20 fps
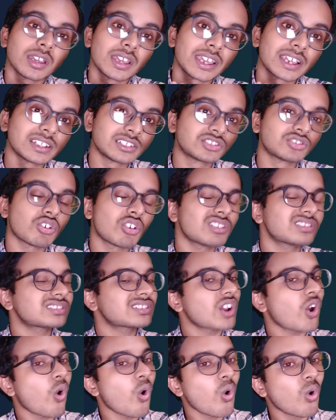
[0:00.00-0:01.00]

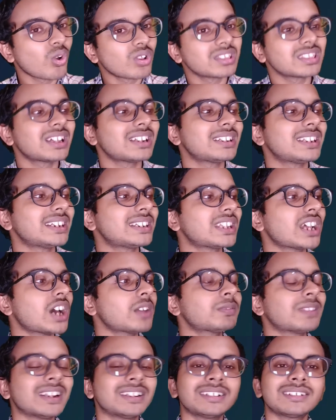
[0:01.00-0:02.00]
exhaust all the
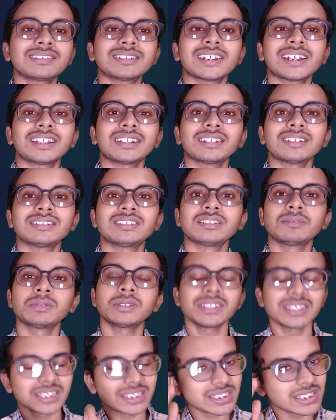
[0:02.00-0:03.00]
data thirty-three hundred G
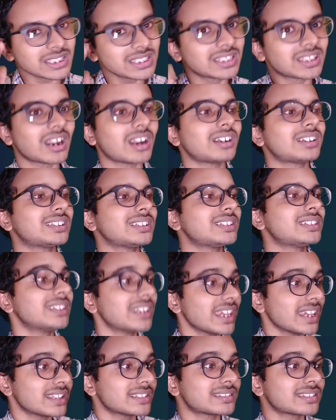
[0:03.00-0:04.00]
B in thirty
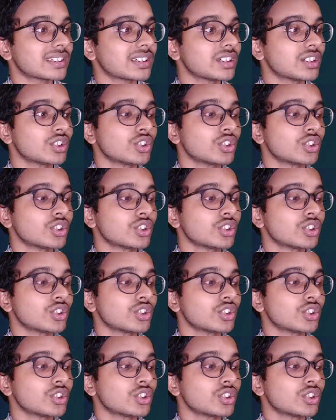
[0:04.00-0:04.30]
days.